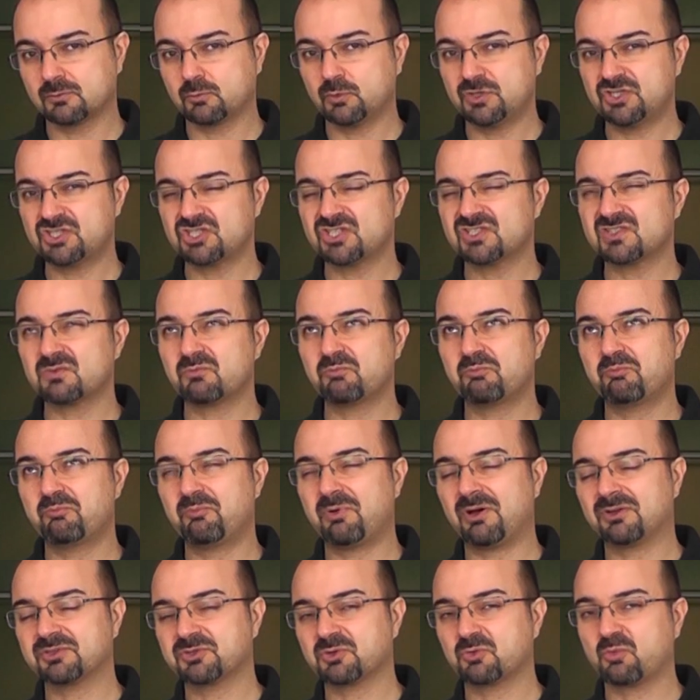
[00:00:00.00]
which is
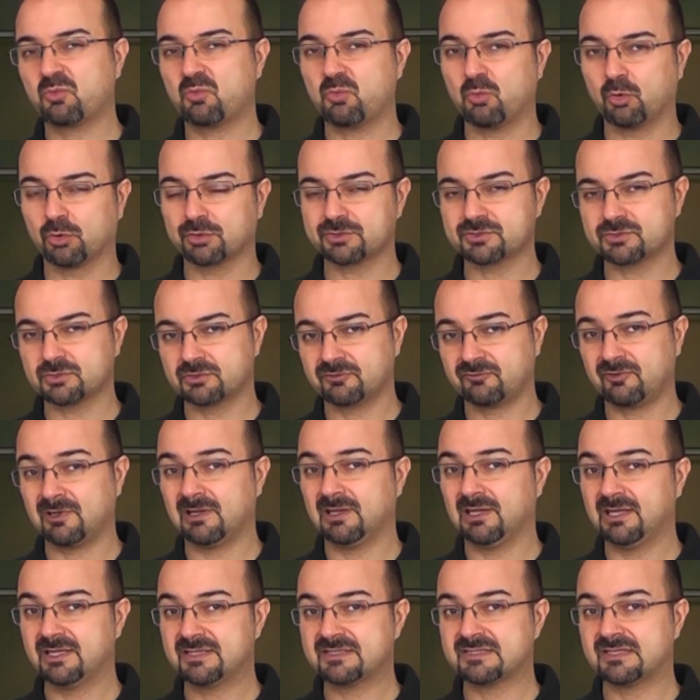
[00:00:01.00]
about 1/4 of a
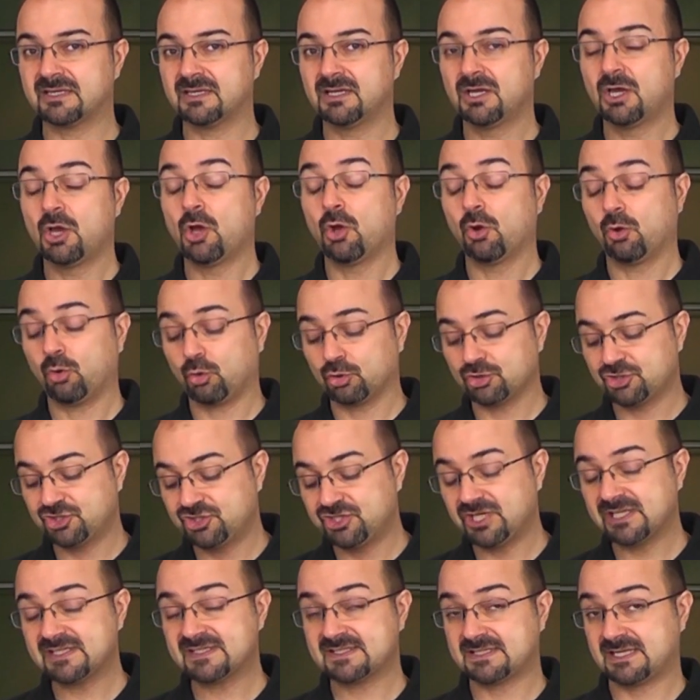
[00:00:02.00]
liter, or
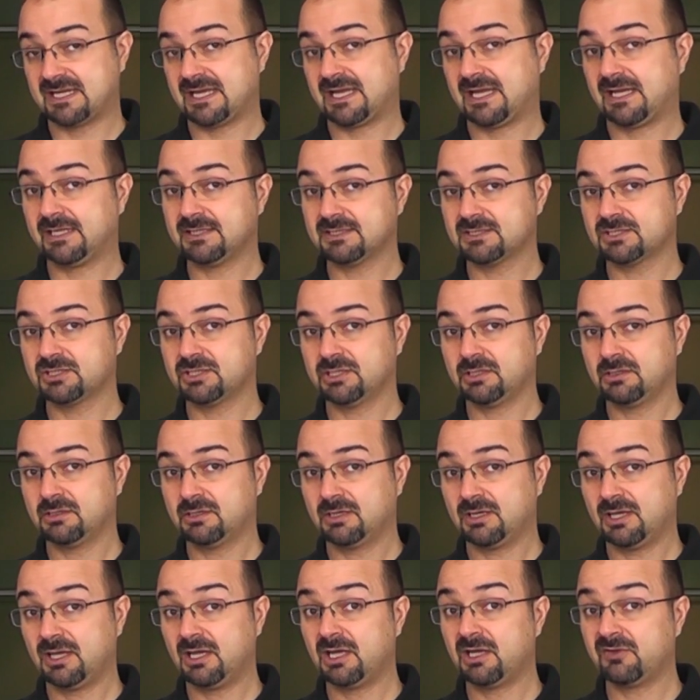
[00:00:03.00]
just under
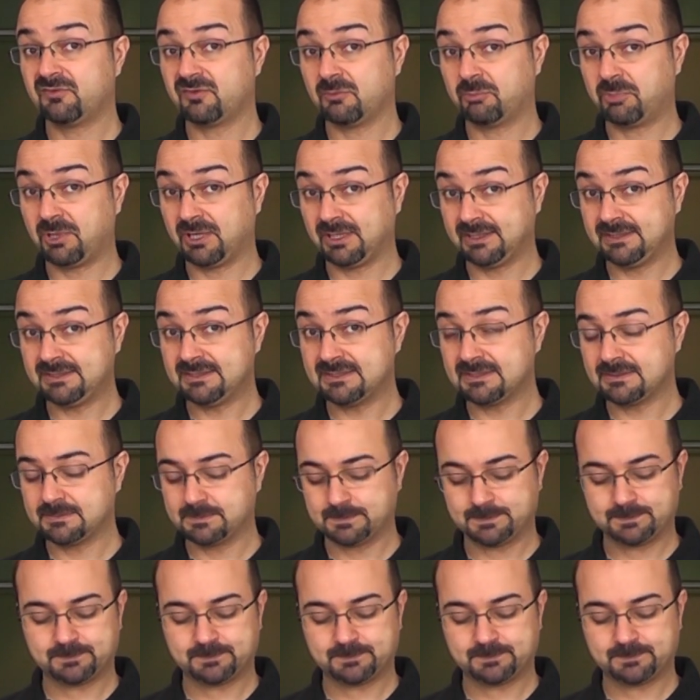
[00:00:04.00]
half a pint,